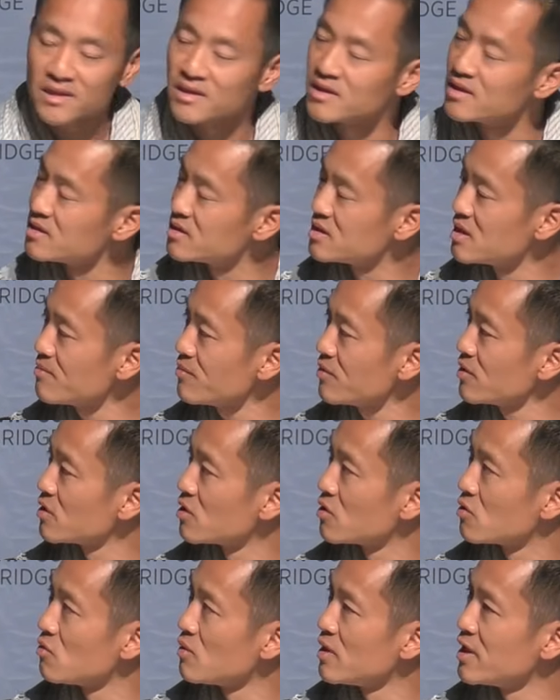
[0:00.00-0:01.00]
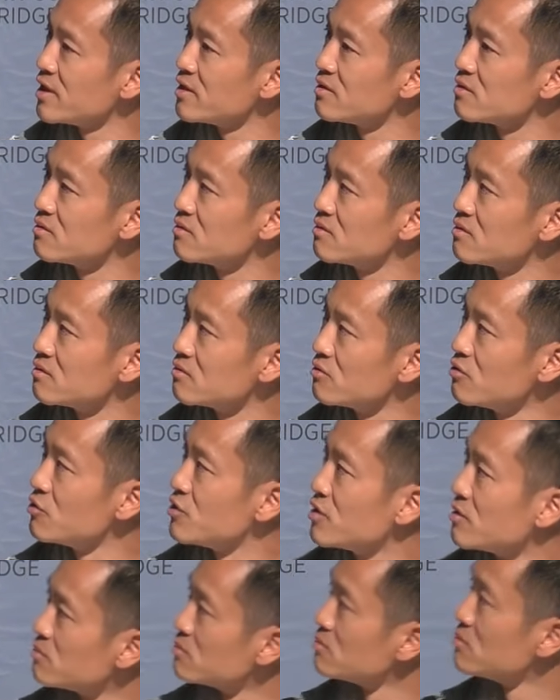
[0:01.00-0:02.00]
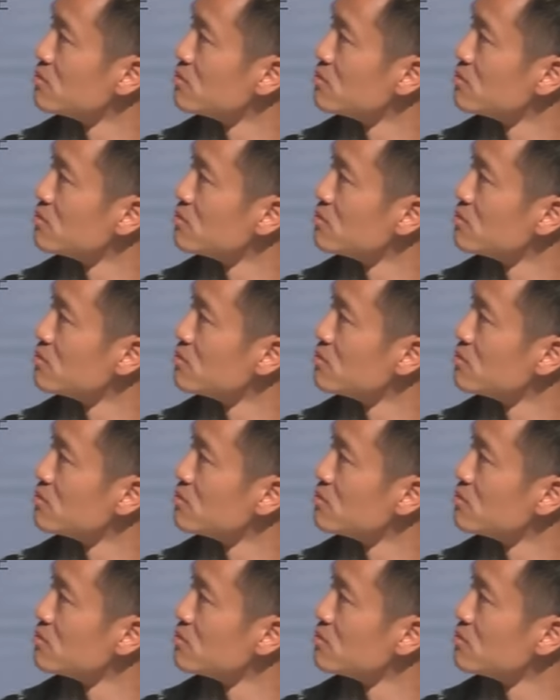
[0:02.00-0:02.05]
is something quite gruesome,